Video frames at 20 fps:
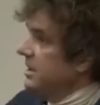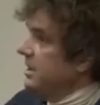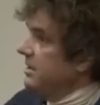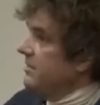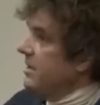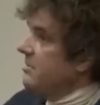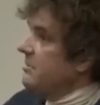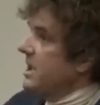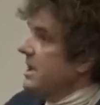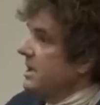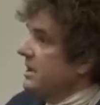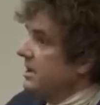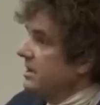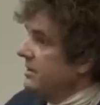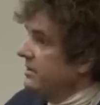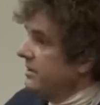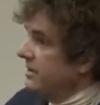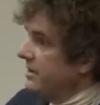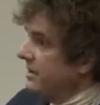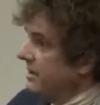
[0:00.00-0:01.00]
if I may,
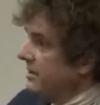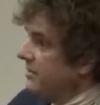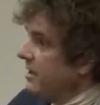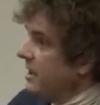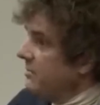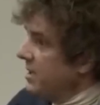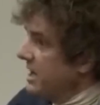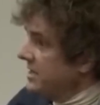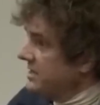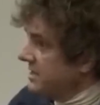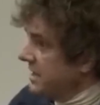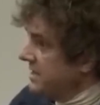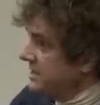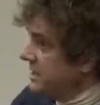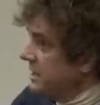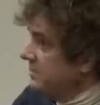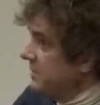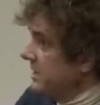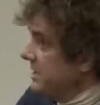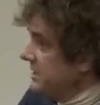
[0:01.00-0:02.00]
if I may say
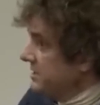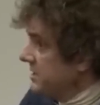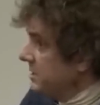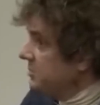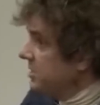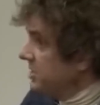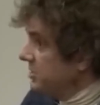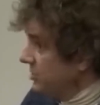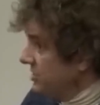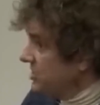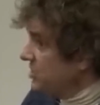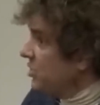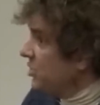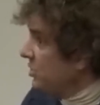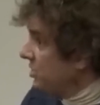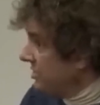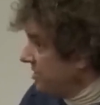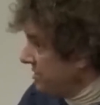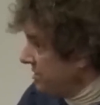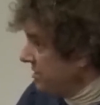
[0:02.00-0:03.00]
something as somebody who is
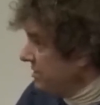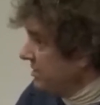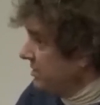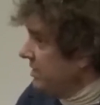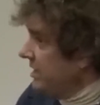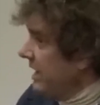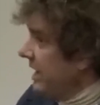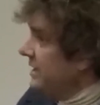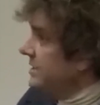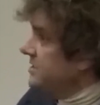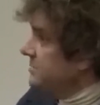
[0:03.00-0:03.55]
older and is